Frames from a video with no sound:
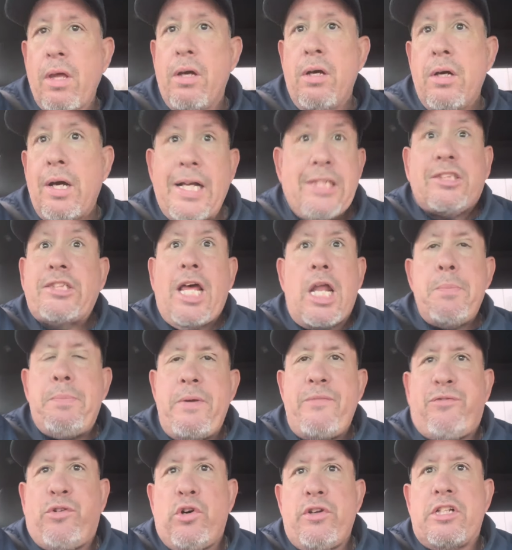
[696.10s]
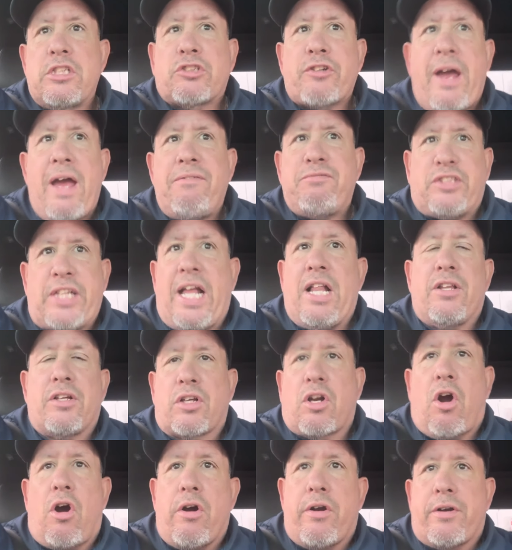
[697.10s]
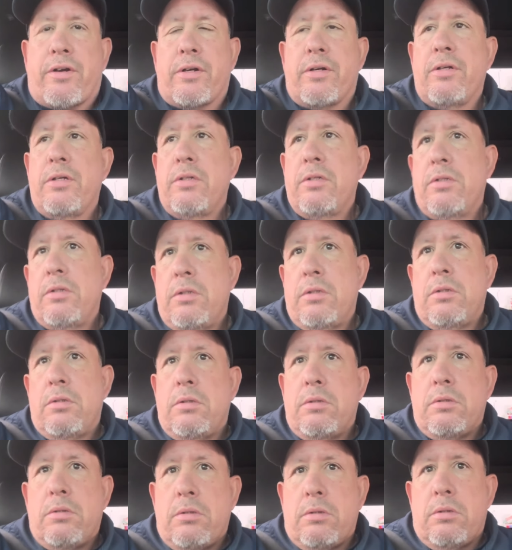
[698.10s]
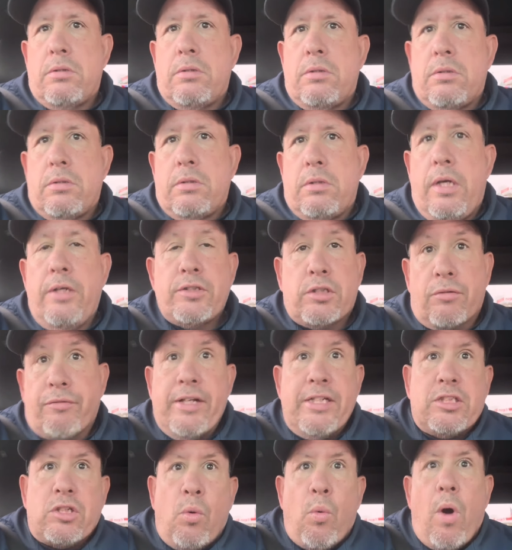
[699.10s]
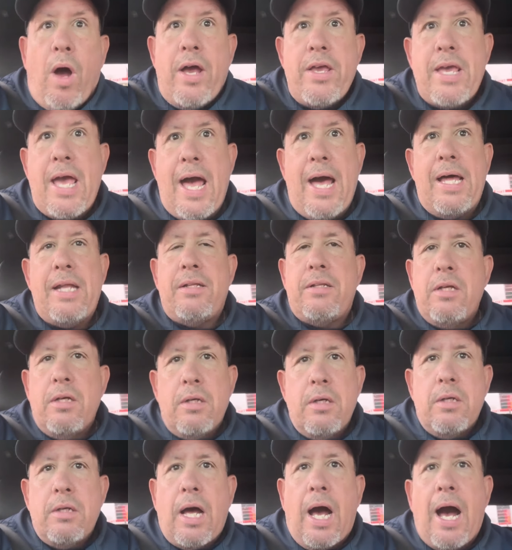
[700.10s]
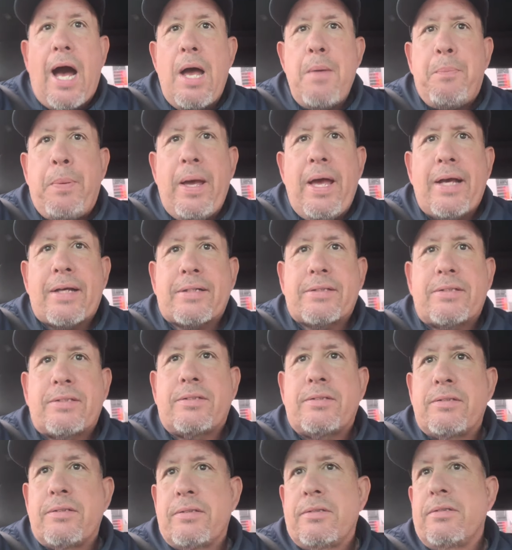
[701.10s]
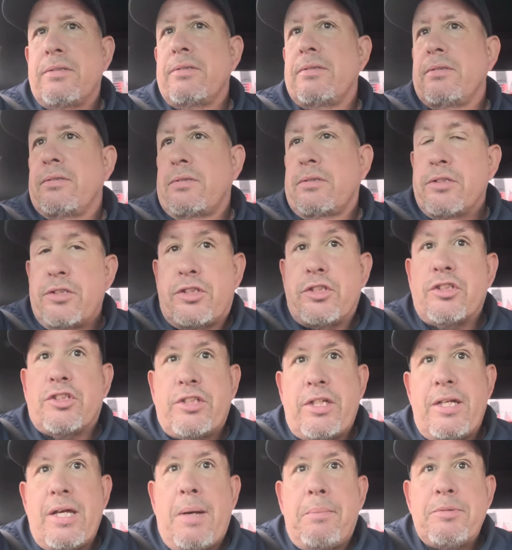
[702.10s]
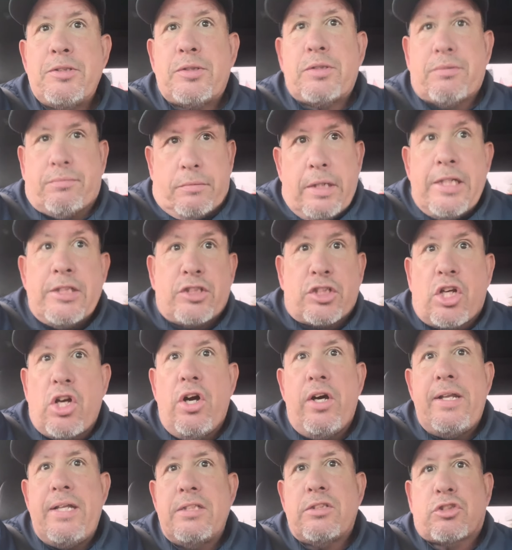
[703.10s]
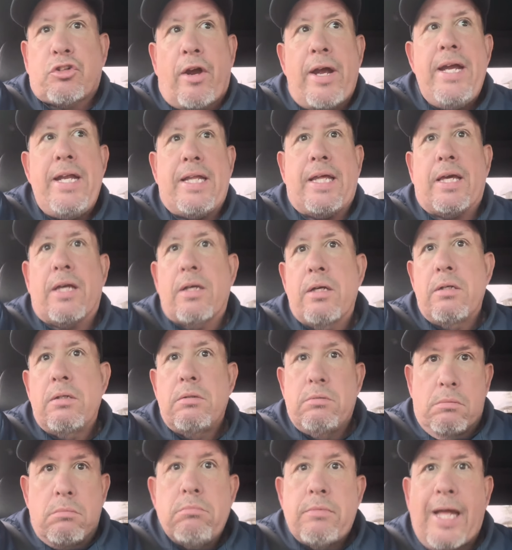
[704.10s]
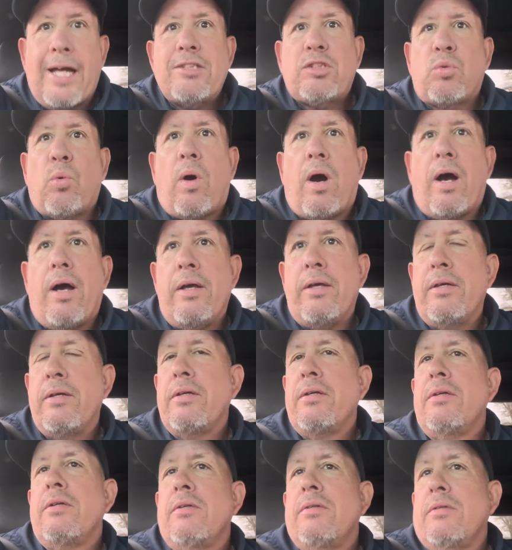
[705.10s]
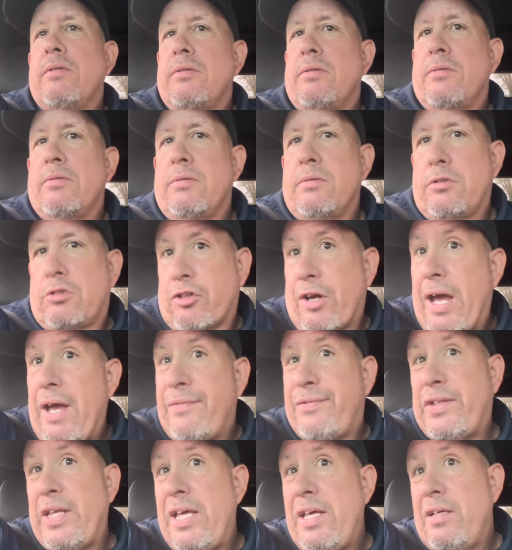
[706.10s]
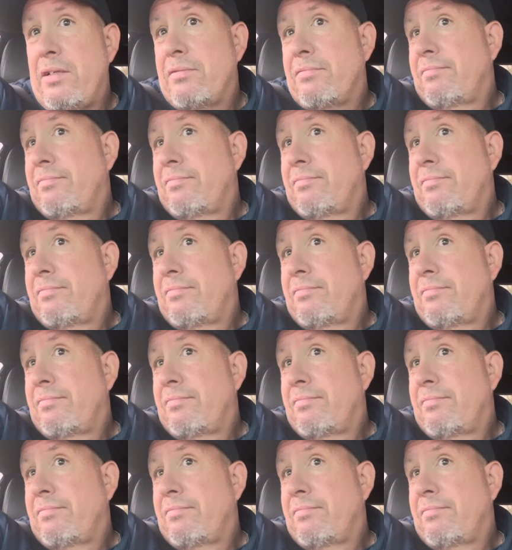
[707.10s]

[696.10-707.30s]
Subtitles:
I said it before the draft, Jalen Carter. There's a reason why you had a high picks. Because your GM is good in trading. That's why. Drafting?